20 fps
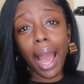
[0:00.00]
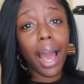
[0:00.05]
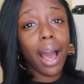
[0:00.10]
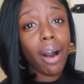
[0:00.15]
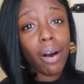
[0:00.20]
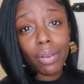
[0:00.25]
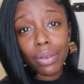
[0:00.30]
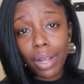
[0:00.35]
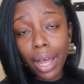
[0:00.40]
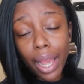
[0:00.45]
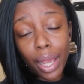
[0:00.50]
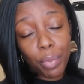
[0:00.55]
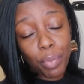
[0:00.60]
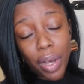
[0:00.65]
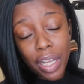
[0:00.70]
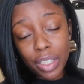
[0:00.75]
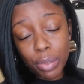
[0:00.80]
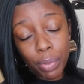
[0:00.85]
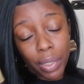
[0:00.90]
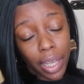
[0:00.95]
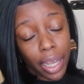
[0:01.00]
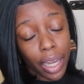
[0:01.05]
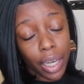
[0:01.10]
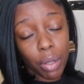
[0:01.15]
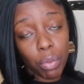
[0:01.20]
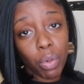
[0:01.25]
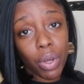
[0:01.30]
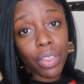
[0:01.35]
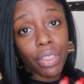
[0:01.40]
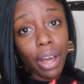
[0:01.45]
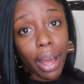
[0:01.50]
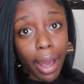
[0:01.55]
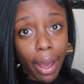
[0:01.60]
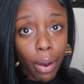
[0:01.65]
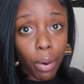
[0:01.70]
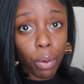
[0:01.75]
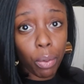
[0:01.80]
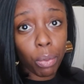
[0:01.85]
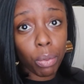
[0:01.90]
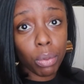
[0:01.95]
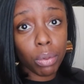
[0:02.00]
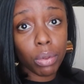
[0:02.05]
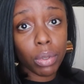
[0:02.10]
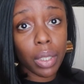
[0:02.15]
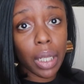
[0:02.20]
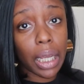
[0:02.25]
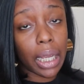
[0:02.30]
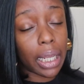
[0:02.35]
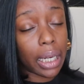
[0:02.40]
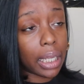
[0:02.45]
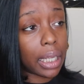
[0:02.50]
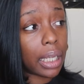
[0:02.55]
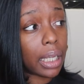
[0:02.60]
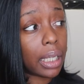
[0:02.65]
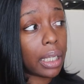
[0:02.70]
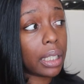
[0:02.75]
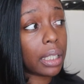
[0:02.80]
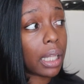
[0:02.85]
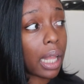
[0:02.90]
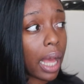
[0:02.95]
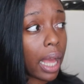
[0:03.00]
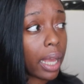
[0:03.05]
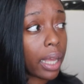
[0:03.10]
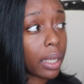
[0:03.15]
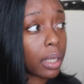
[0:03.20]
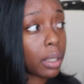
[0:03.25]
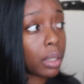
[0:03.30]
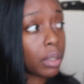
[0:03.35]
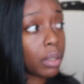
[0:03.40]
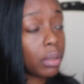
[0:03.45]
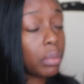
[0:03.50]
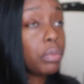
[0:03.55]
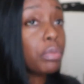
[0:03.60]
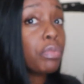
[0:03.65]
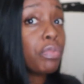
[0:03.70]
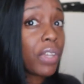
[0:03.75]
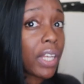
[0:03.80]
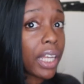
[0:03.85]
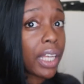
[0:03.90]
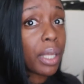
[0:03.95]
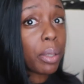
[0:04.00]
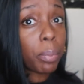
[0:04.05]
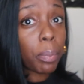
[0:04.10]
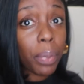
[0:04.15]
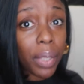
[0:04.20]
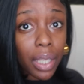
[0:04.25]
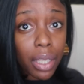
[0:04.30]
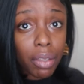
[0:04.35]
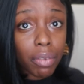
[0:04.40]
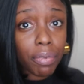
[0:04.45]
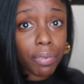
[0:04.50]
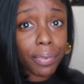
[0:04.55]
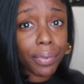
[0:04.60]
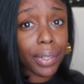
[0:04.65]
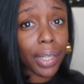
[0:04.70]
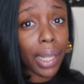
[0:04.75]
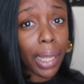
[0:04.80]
I don't like my spaghetti without any like vegan beef.